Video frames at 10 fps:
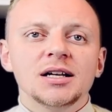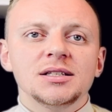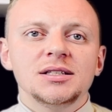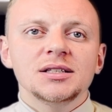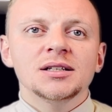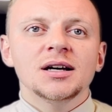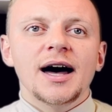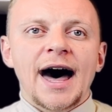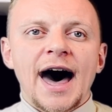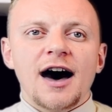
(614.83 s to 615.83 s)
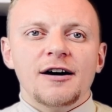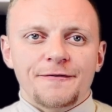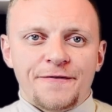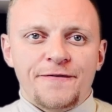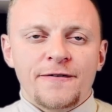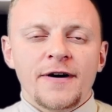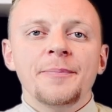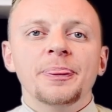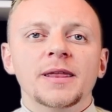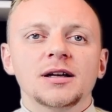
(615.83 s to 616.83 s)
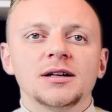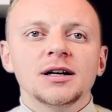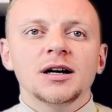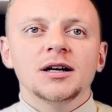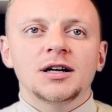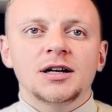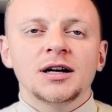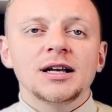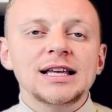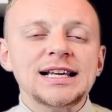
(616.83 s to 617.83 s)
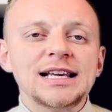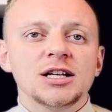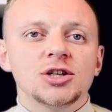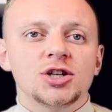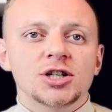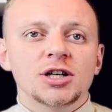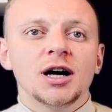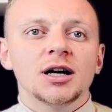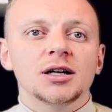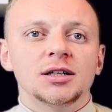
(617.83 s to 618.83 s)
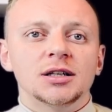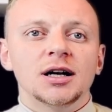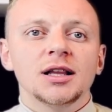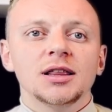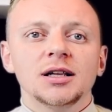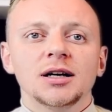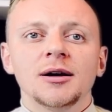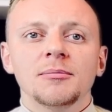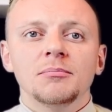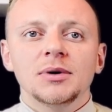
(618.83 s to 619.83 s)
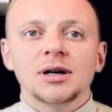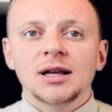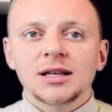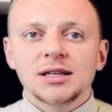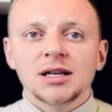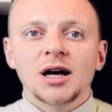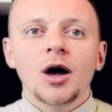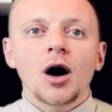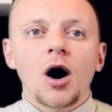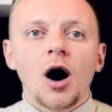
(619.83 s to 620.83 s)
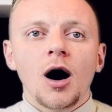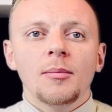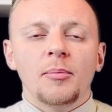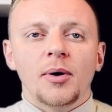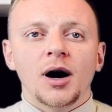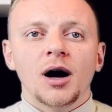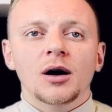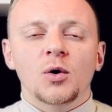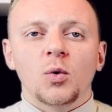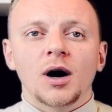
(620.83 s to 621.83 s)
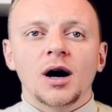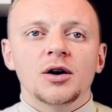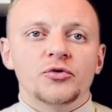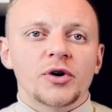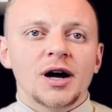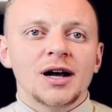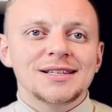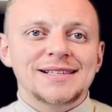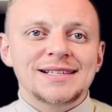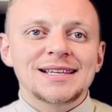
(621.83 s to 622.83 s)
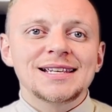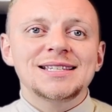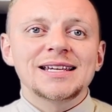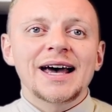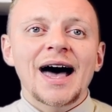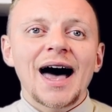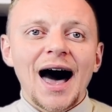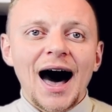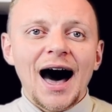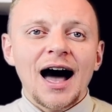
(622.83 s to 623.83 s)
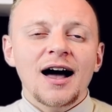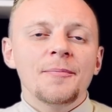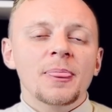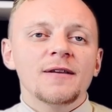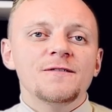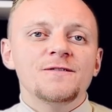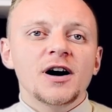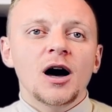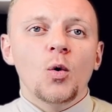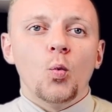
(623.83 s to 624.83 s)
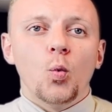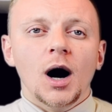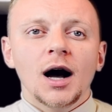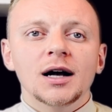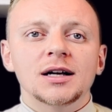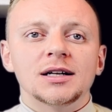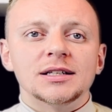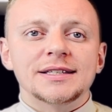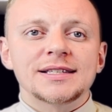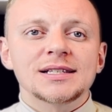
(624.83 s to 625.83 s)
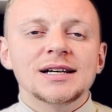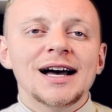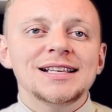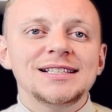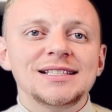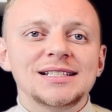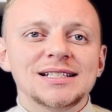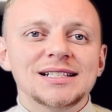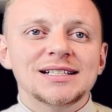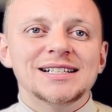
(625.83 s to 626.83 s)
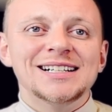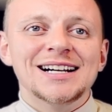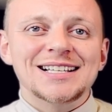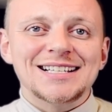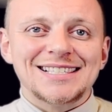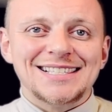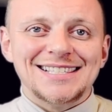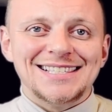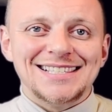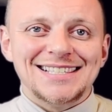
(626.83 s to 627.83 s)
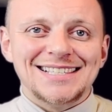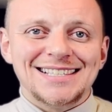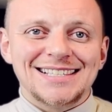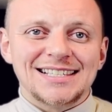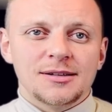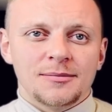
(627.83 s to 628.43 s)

d, a, f, g, h, I, j, k, l, m, n, o, p, q, r, s, t, a, v, w, k, s, y, z.